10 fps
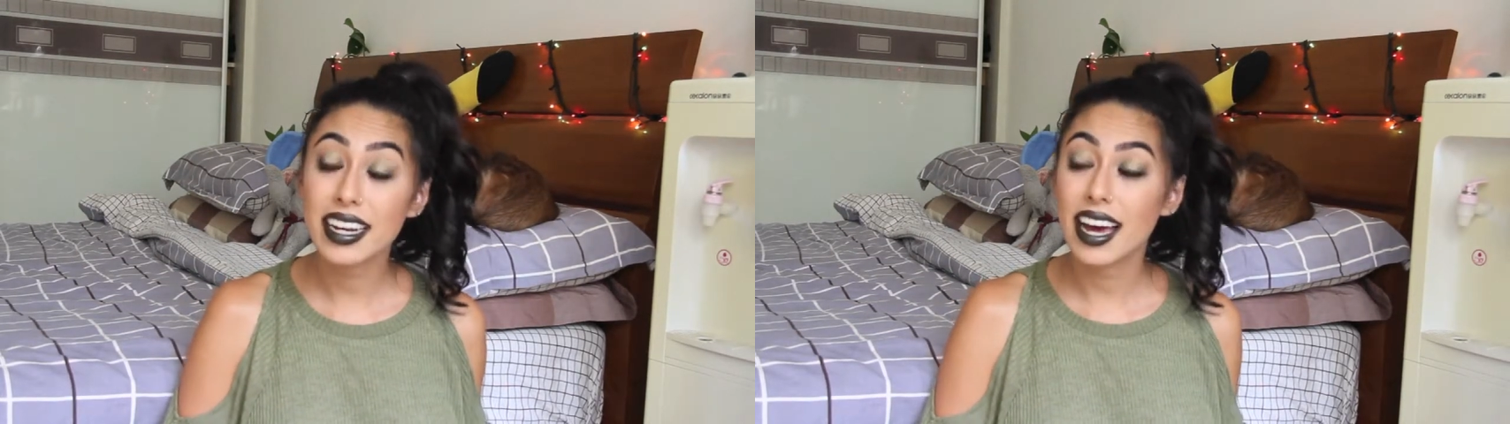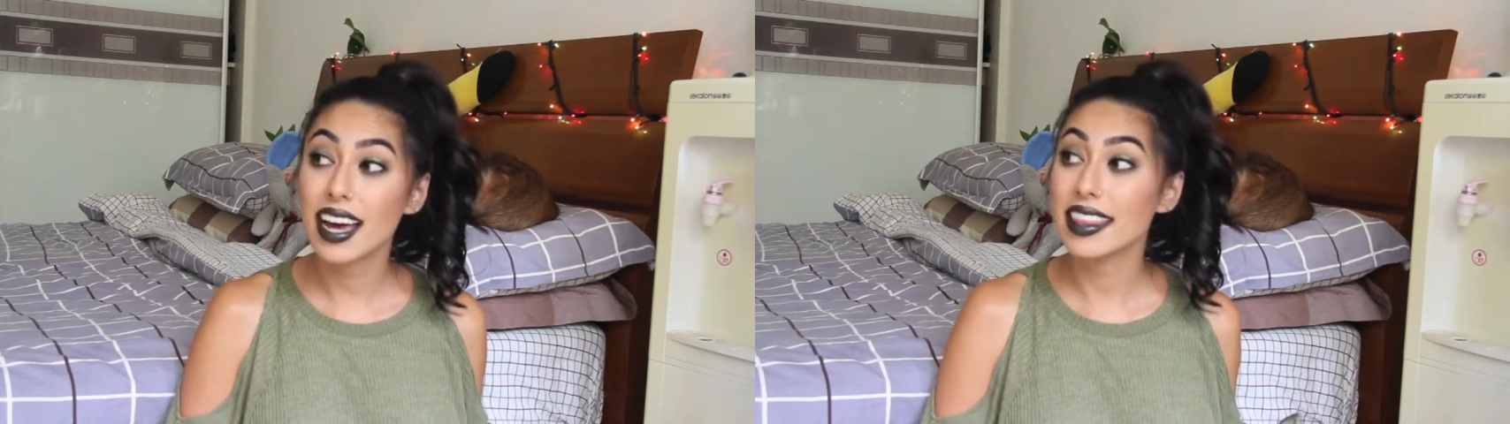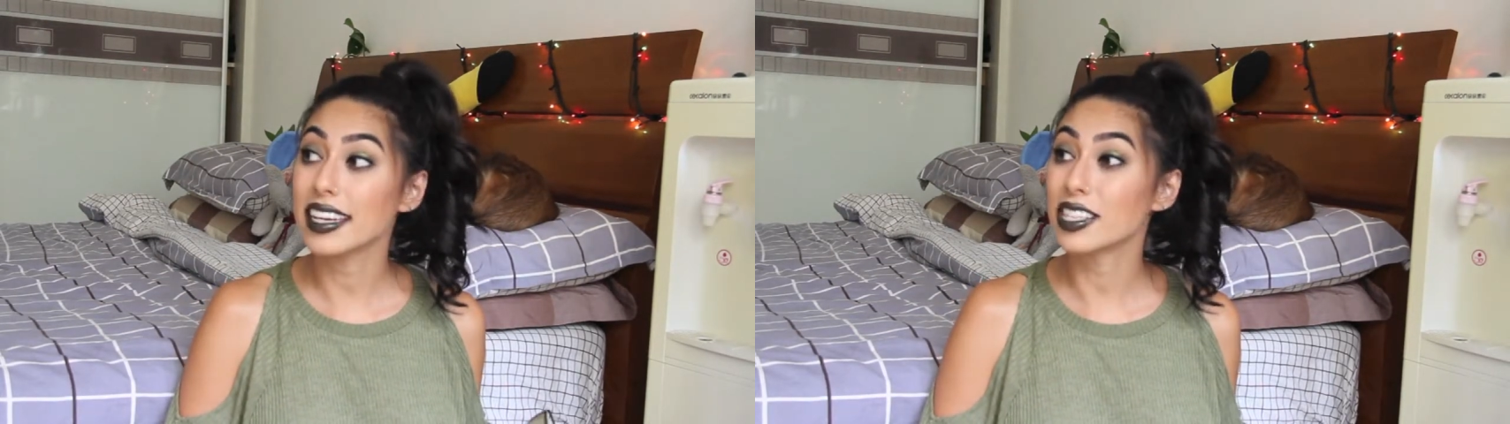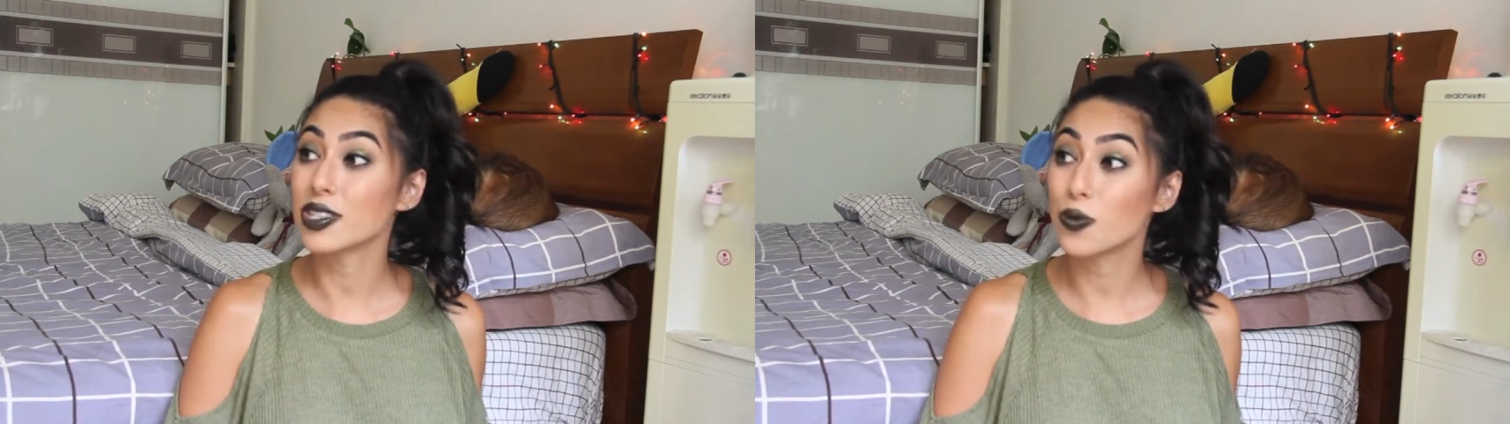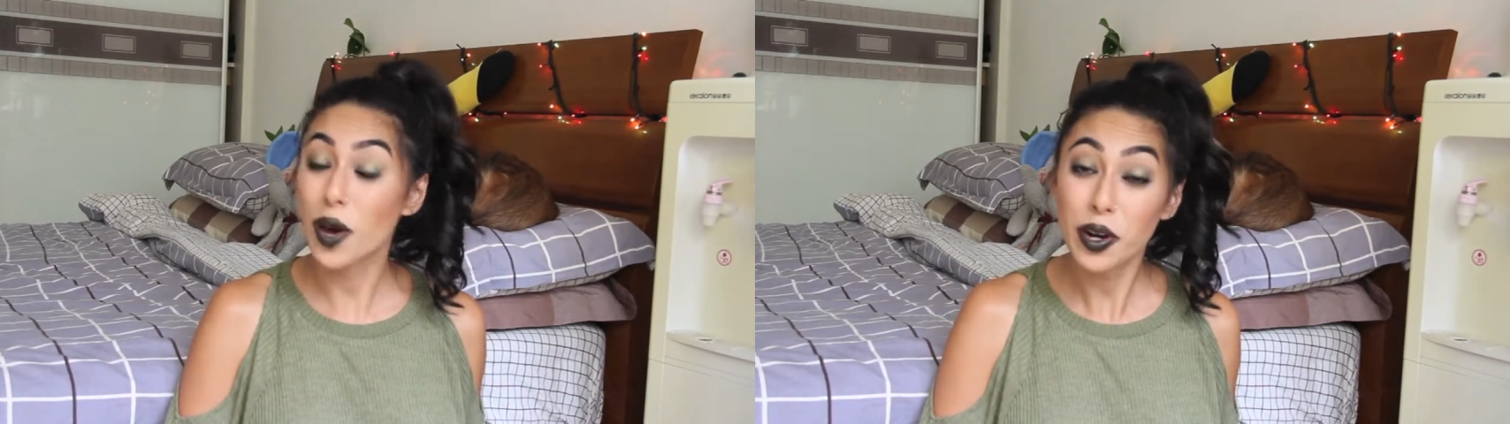I think
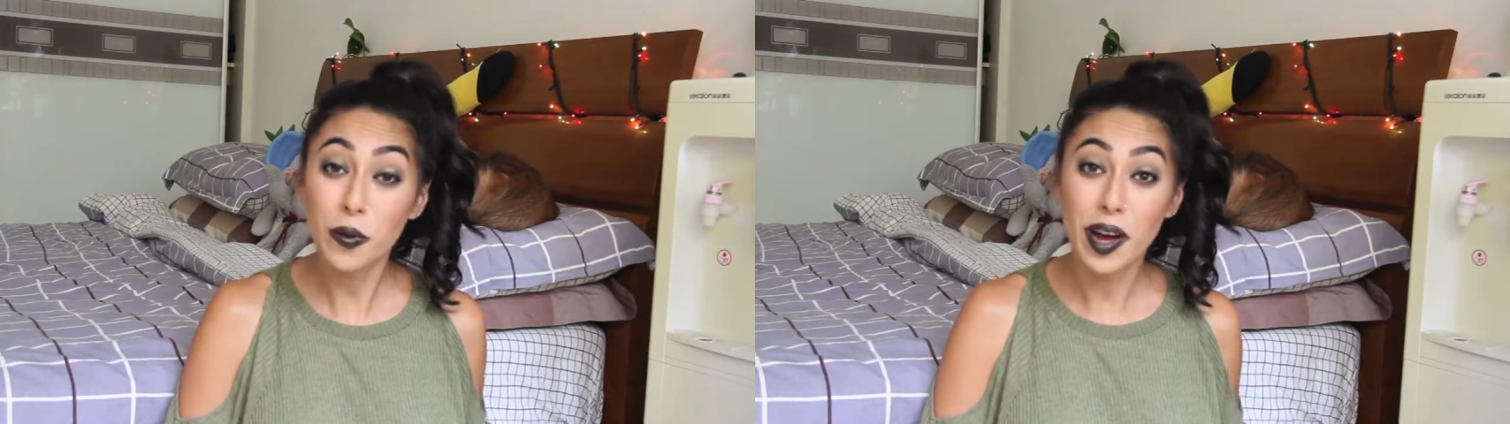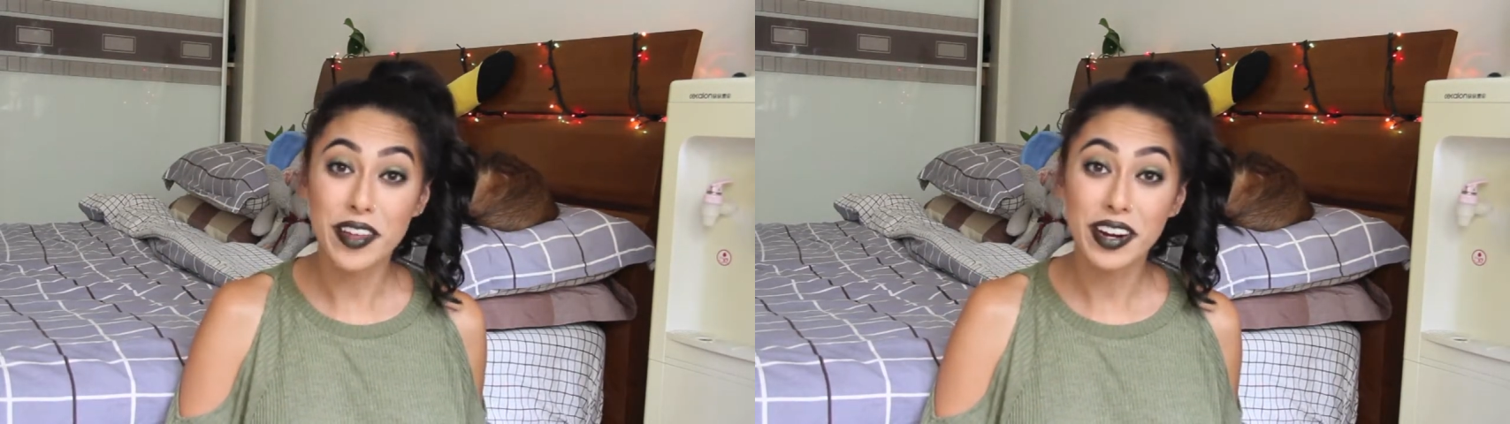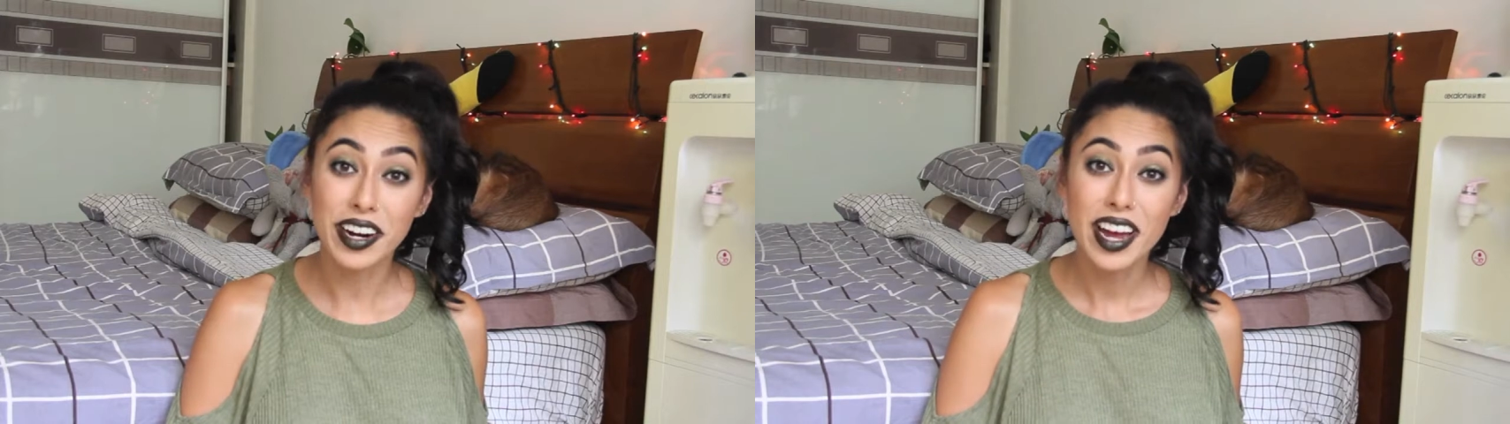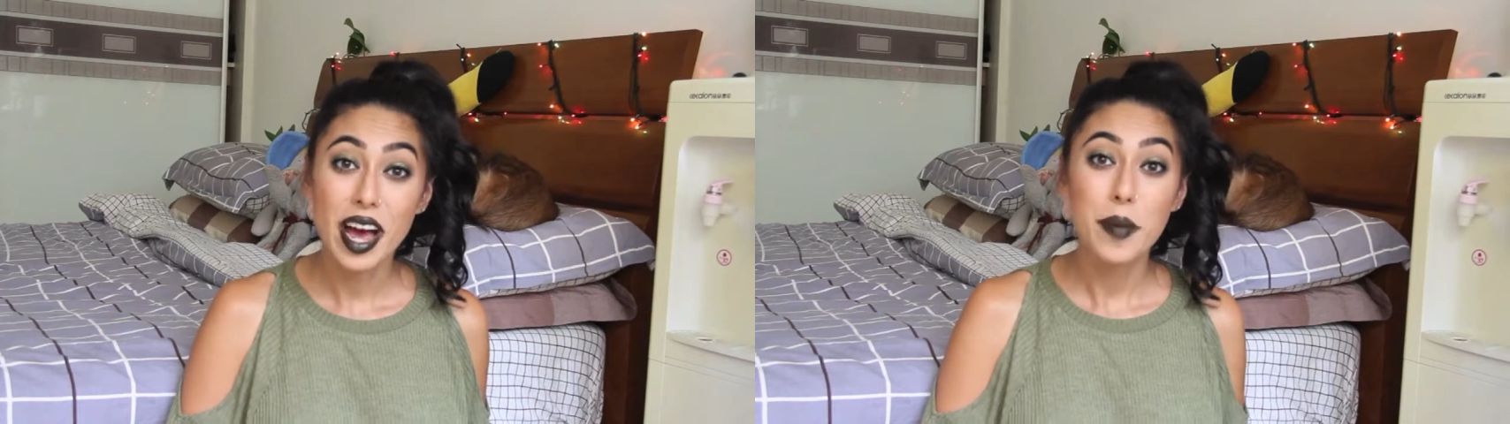sweater weather,